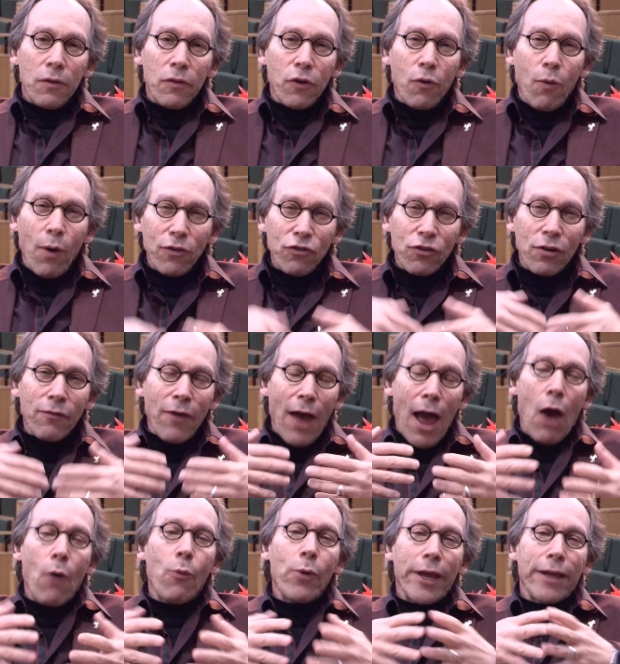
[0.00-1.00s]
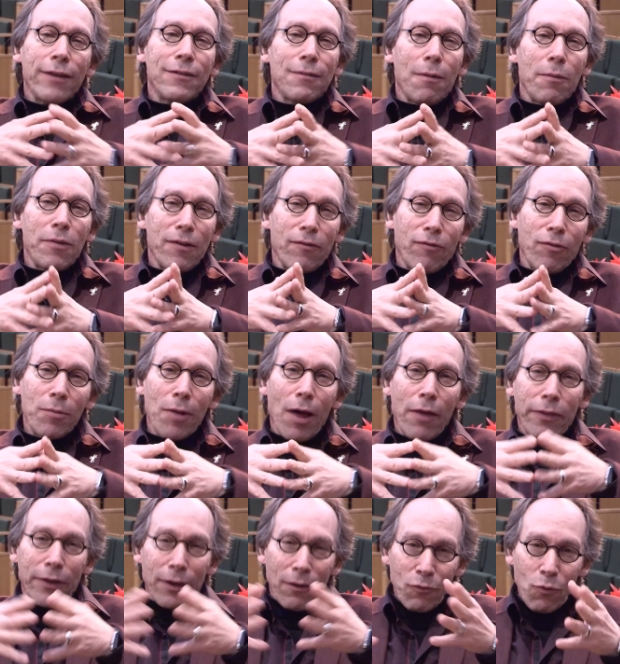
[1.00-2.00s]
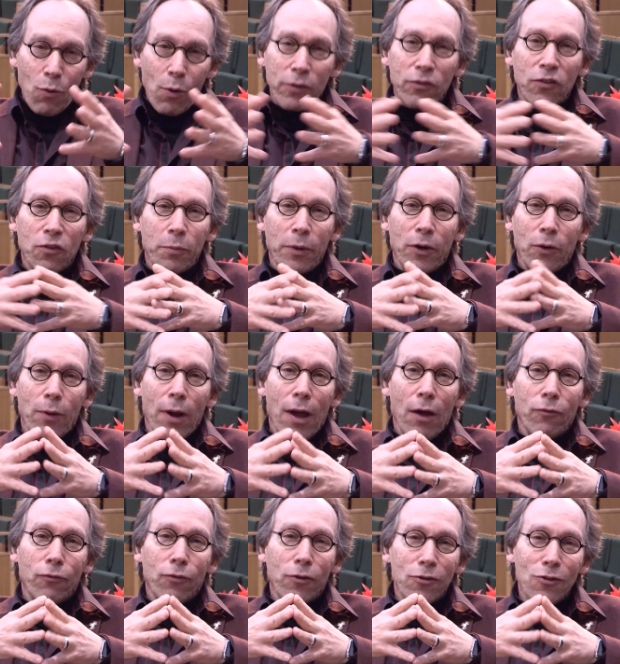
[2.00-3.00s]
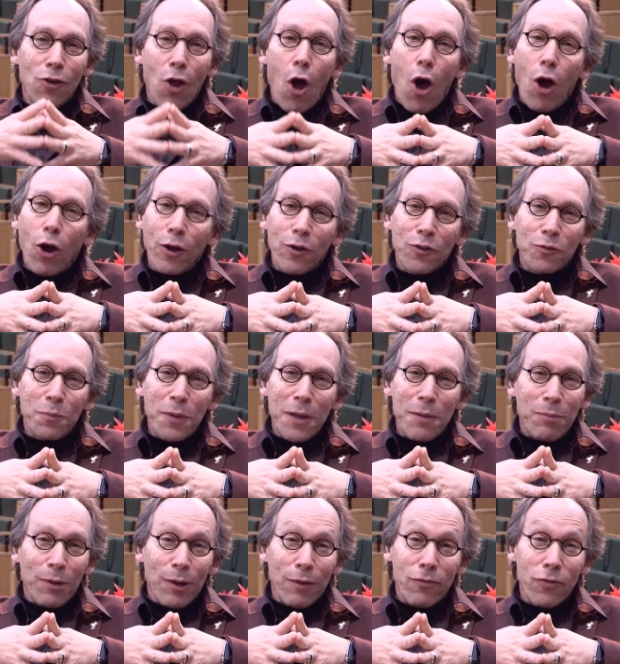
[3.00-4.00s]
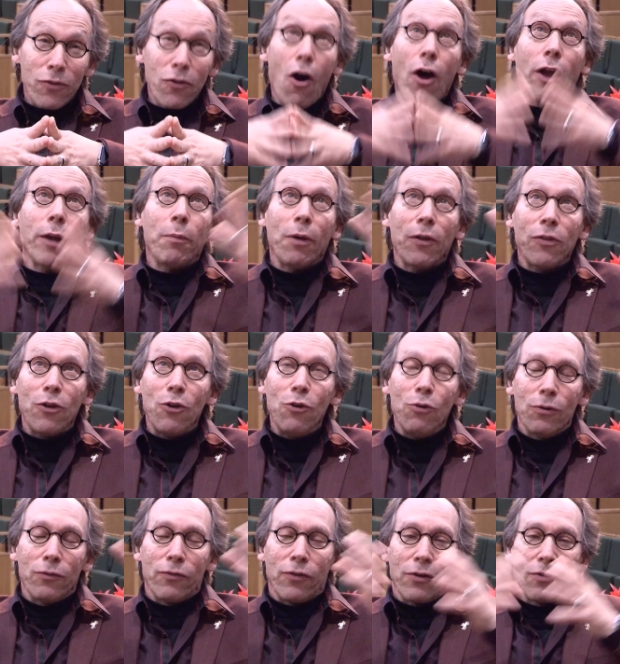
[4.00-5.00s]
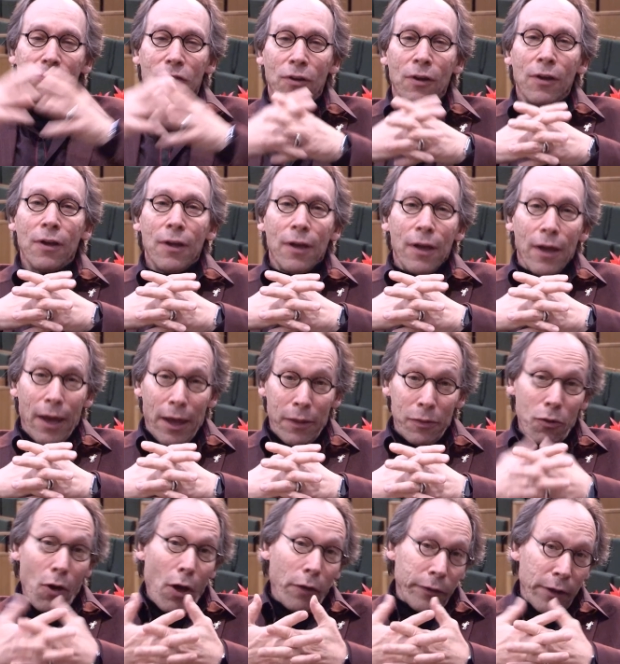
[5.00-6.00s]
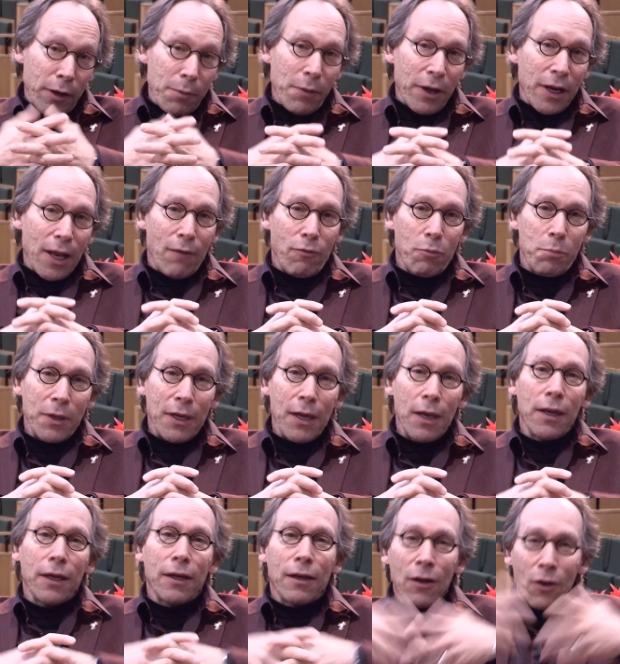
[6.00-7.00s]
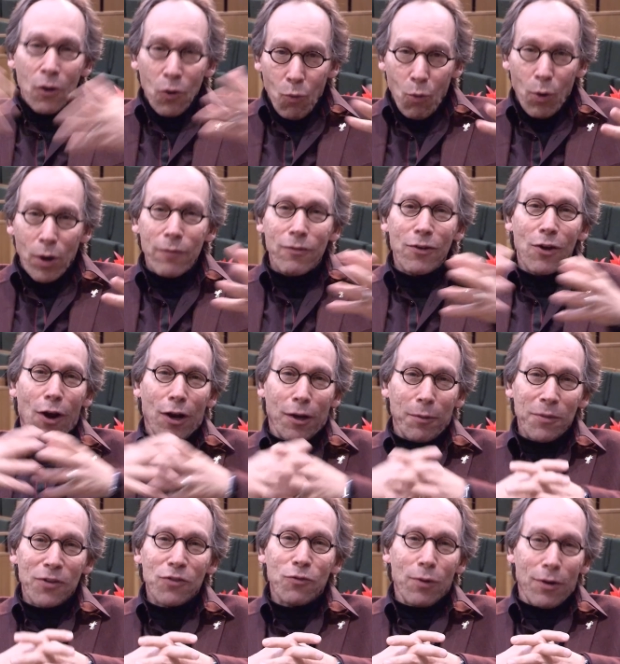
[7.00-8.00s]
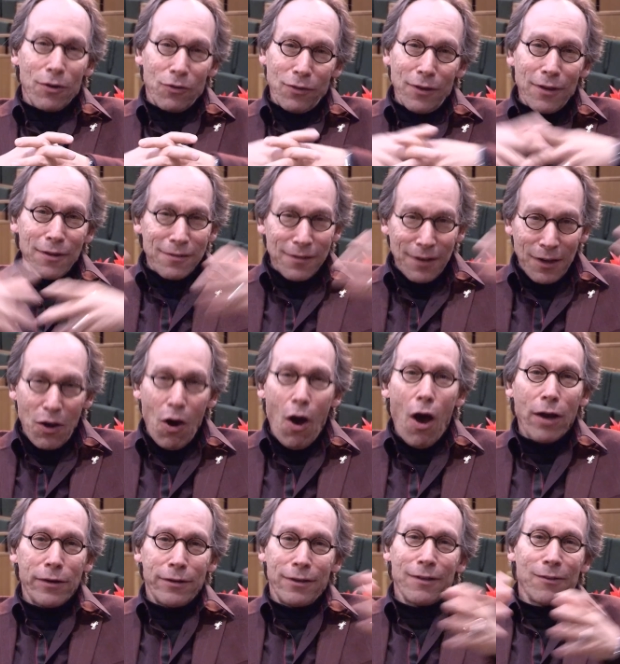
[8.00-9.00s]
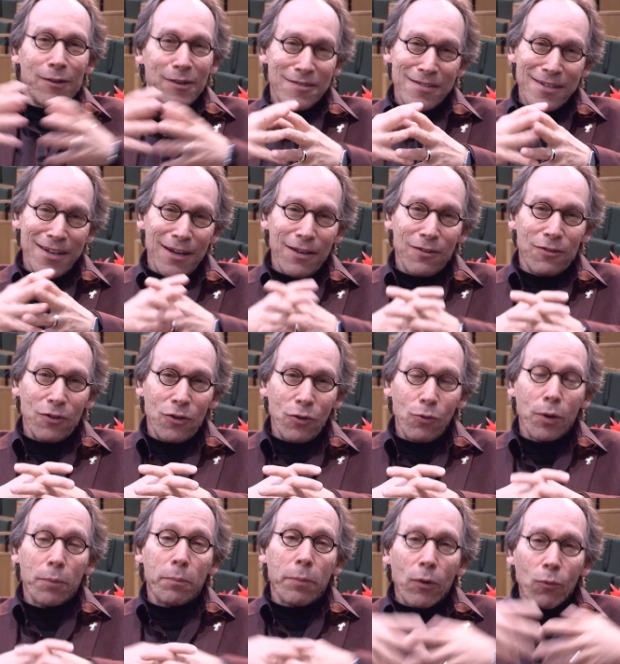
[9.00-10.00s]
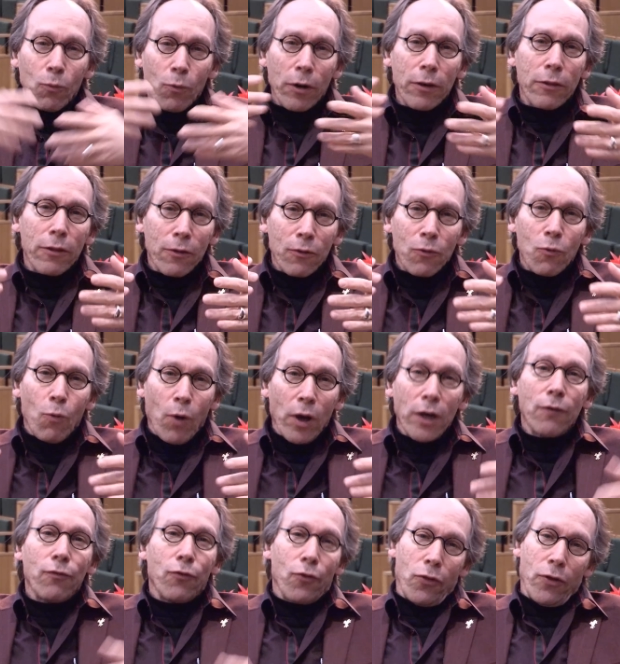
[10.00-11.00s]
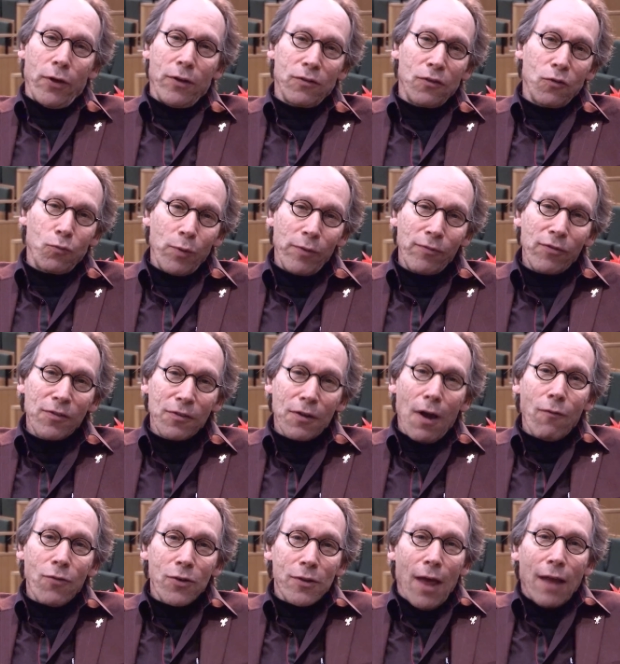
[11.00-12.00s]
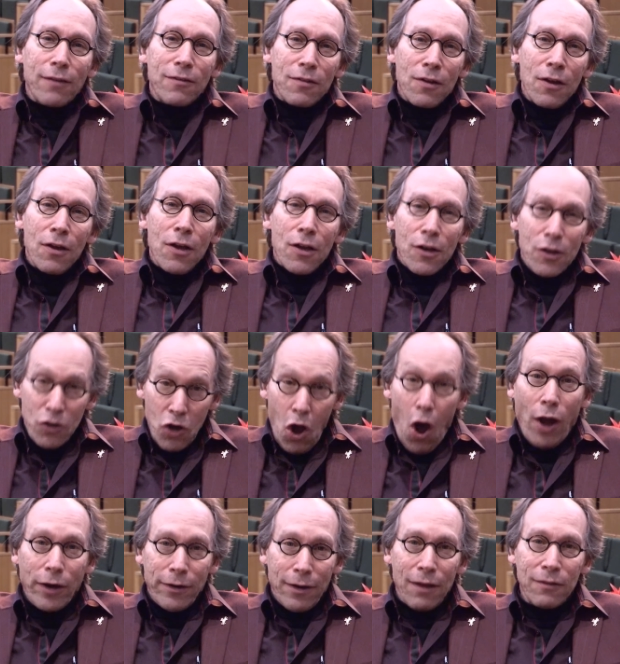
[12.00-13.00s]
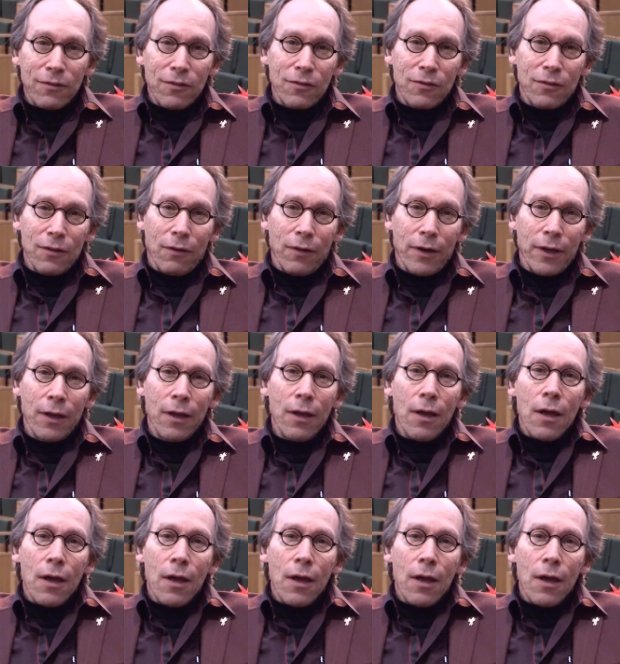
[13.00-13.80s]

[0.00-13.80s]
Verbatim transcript: The question of how we get something from nothing, of course, has been around for as long as people have thought about the universe and thought that it might have a beginning. One of the arguments traditionally is that God is needed to do it. But one of the wonderful things is we've discovered that's not necessary.